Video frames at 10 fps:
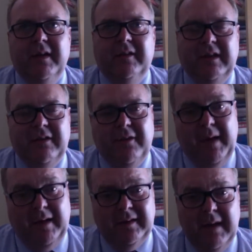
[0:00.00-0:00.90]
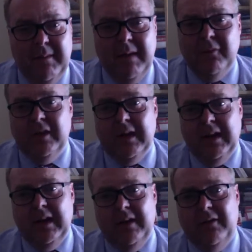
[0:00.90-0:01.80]
sing from that same hymn,
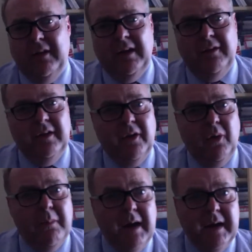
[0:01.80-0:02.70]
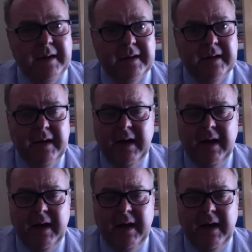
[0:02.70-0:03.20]
if you don't mind.